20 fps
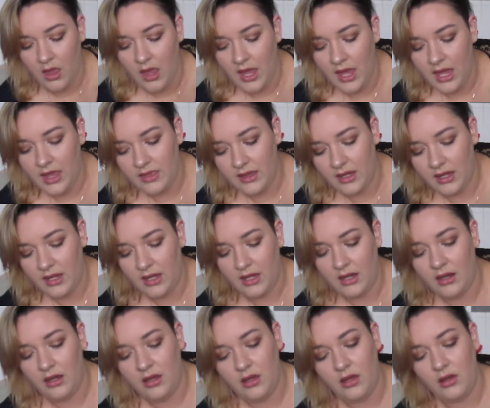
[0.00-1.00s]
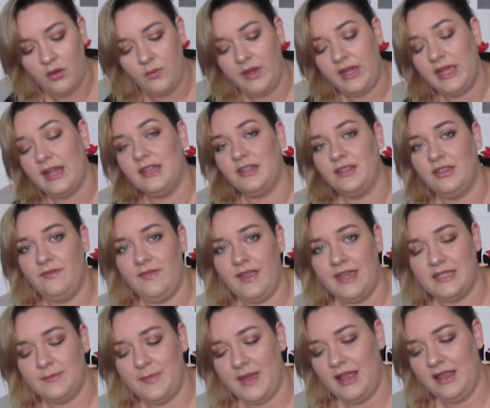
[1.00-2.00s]
And then we get into the
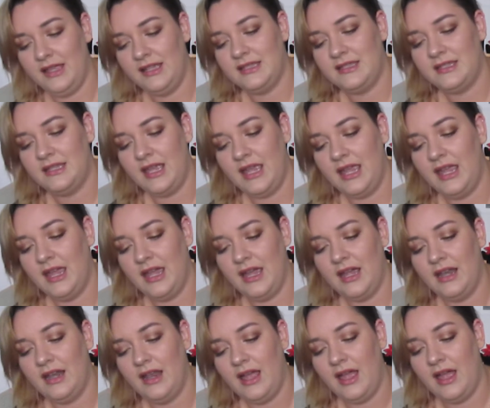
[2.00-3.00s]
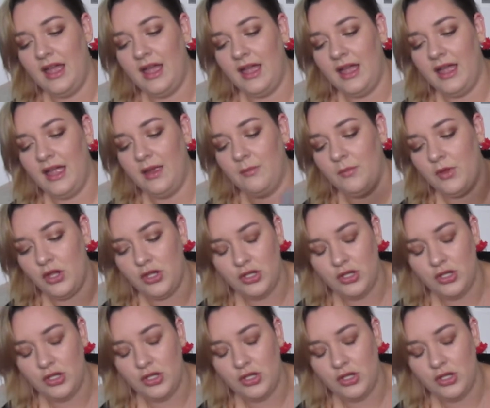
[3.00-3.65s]
face palettes, and I'm